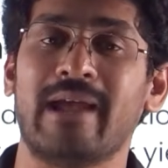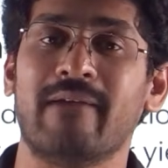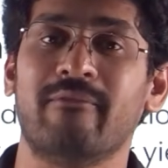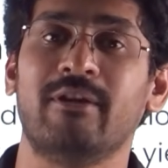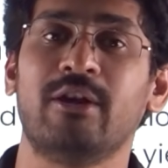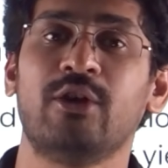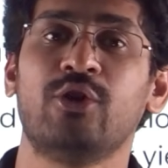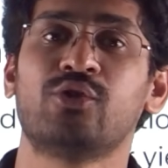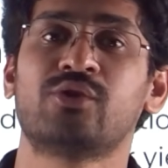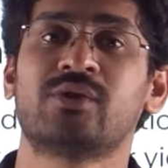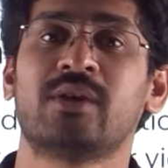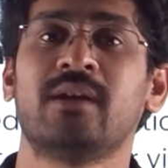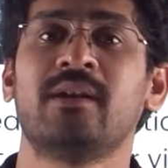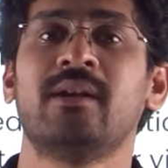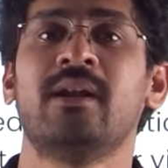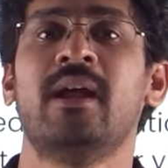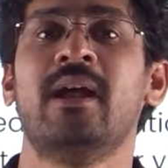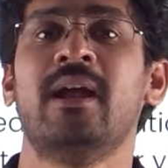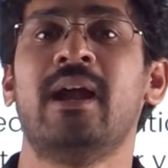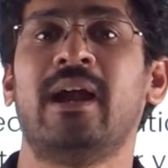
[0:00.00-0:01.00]

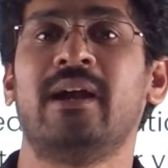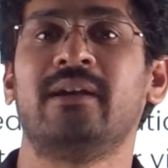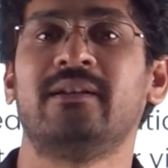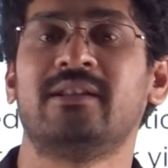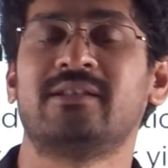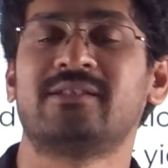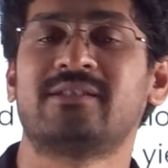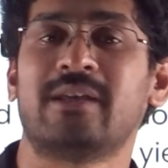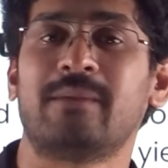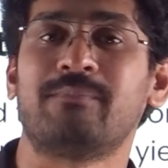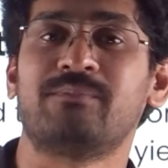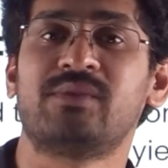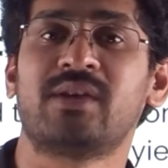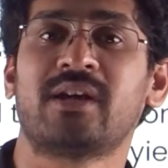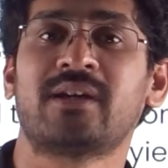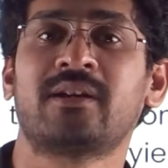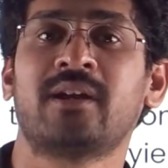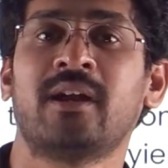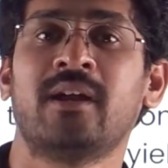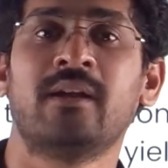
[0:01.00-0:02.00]
evolution, and the
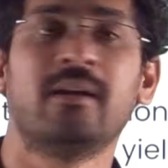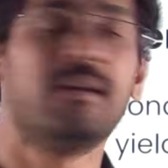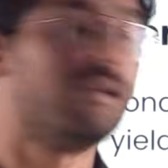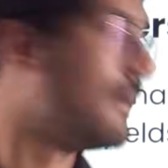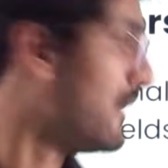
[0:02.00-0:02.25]
subject